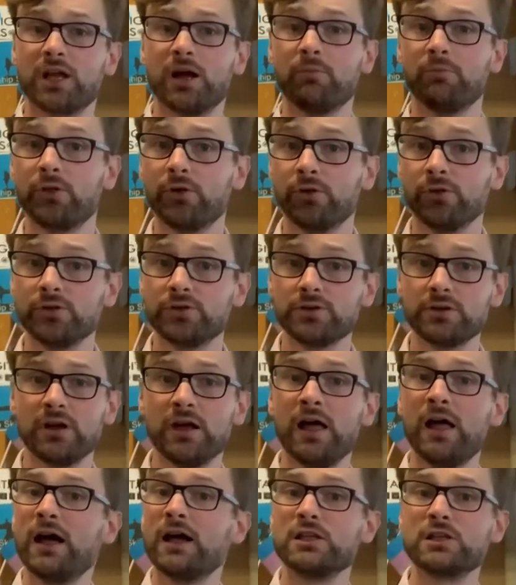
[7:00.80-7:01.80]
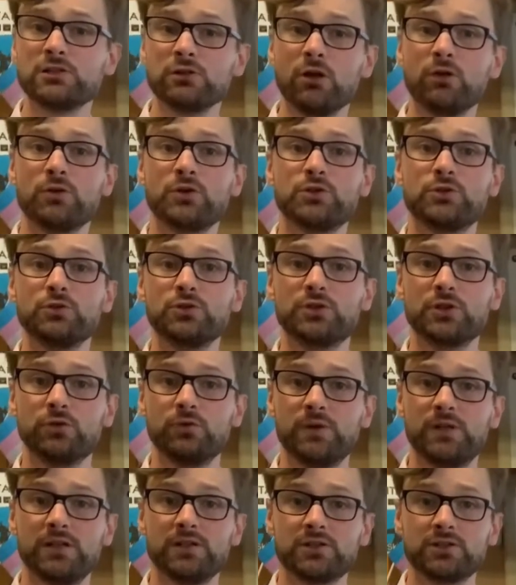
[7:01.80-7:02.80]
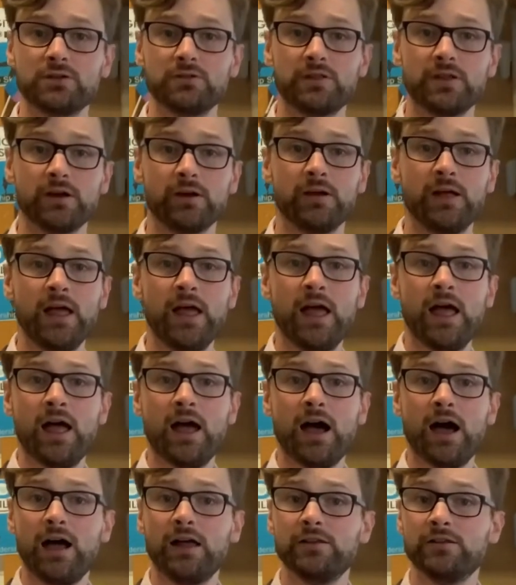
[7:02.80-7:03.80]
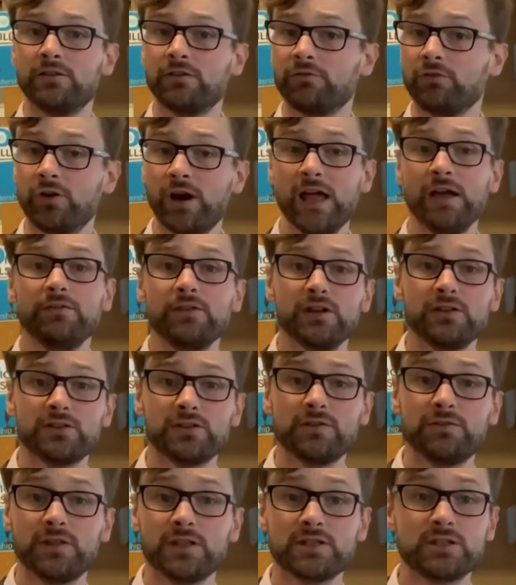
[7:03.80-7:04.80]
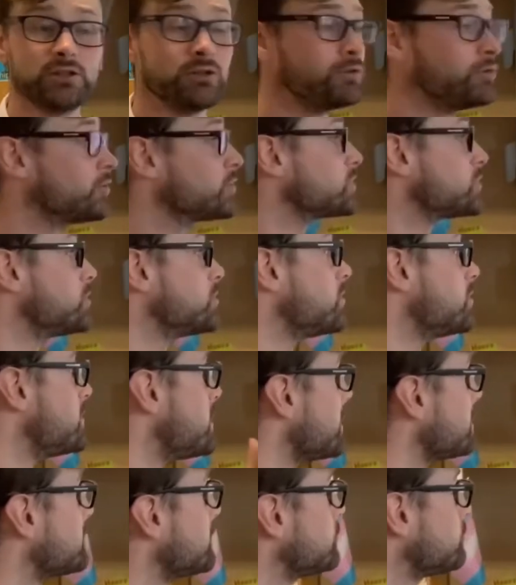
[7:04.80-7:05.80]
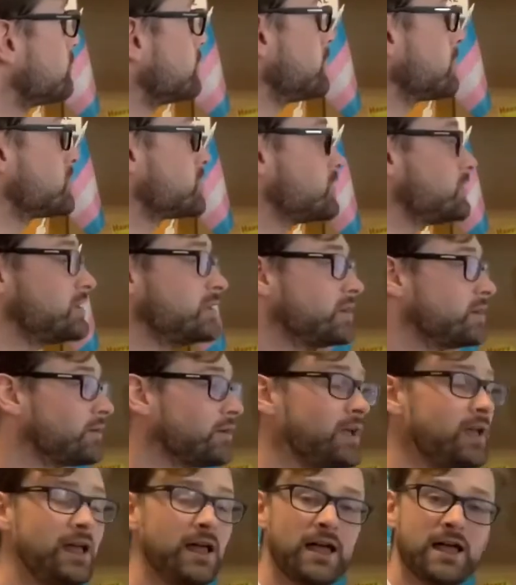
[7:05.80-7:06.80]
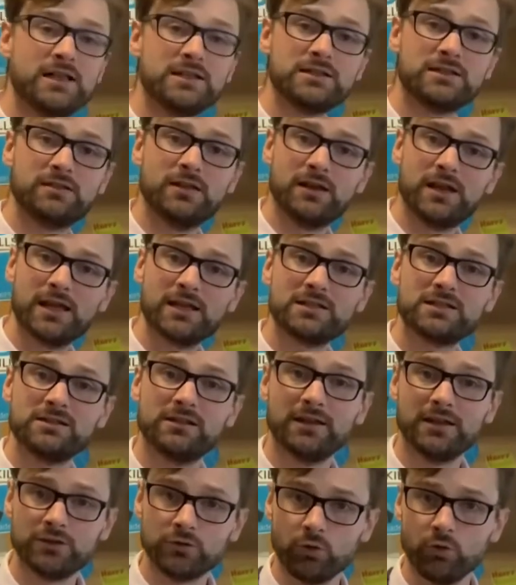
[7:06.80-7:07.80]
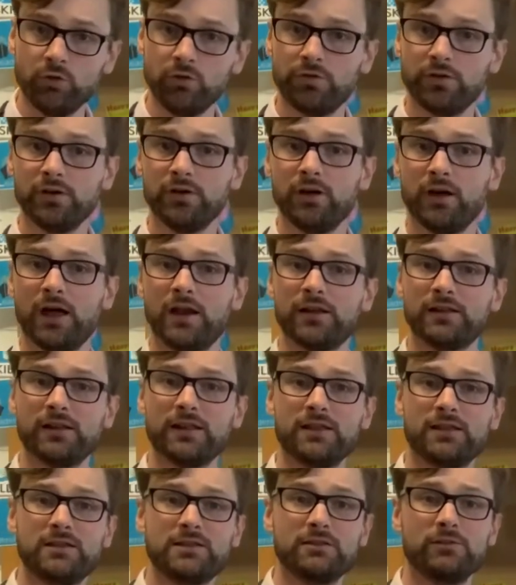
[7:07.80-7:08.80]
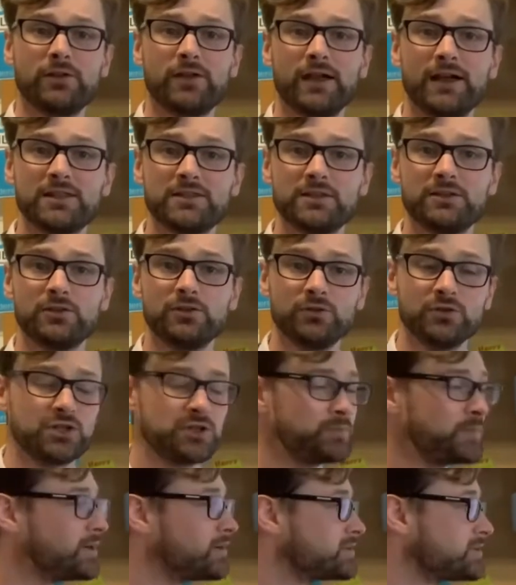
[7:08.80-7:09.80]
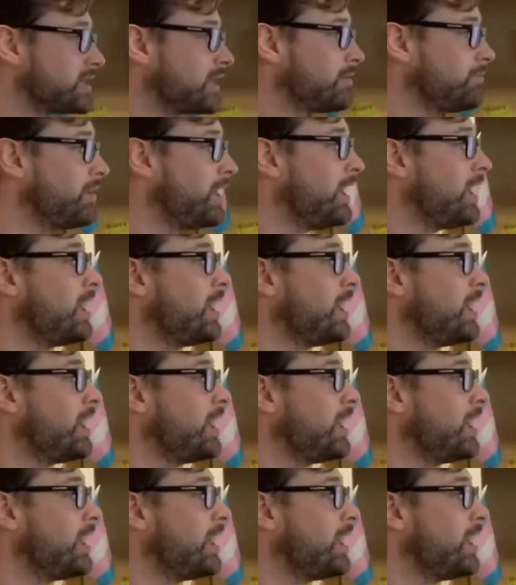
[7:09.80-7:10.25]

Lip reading: up the order as long as those ingredients are there. And for evidence of this, look to this introduction here. It's the next slide over, and I'd like you to look at it in your own spare time.